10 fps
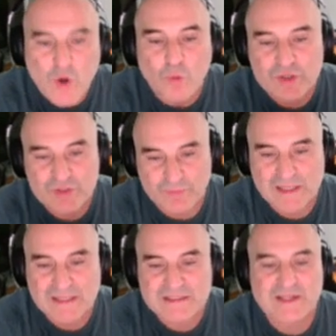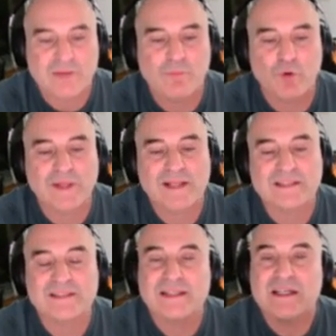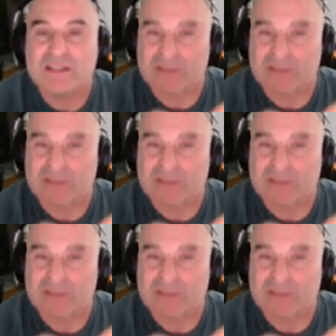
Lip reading: which means they're more likely,